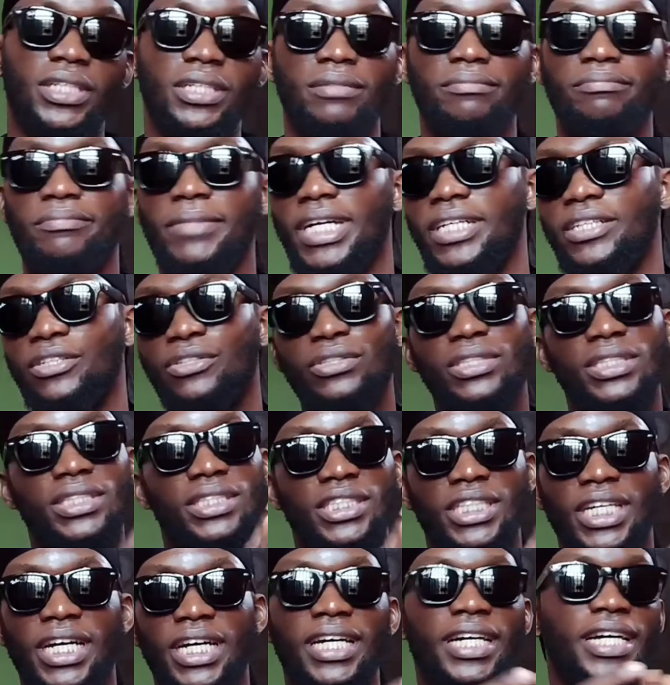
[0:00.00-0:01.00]
I
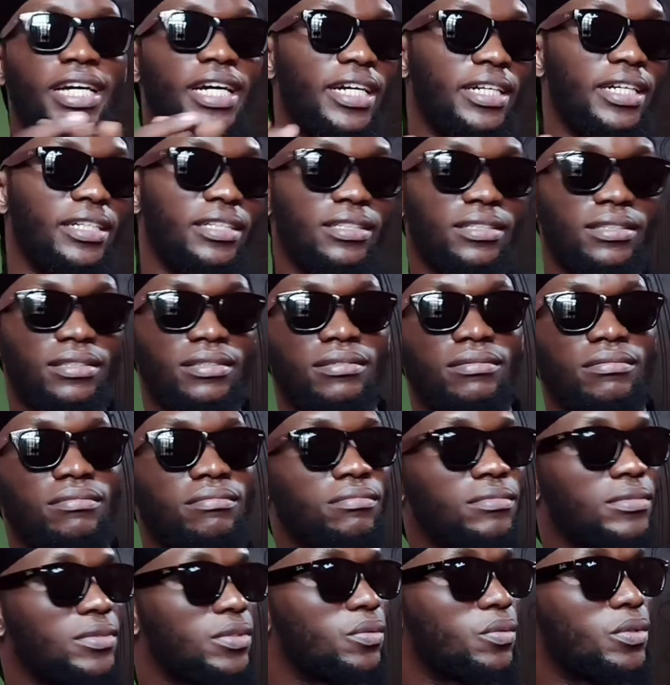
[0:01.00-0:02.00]
just carried it.
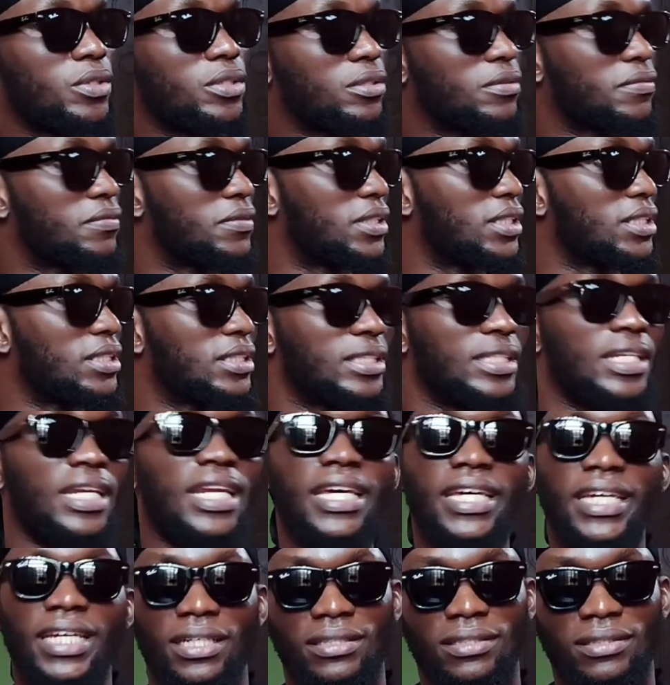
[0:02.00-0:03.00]
One of these
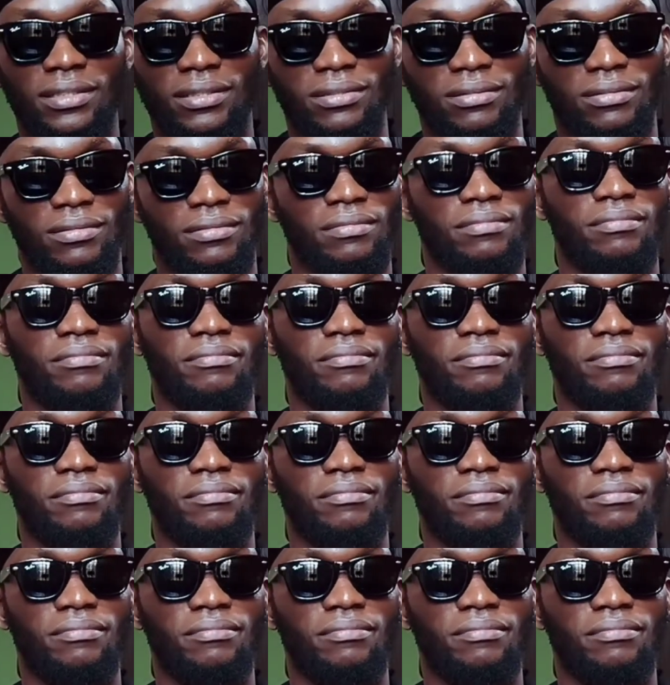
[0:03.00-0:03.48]
layers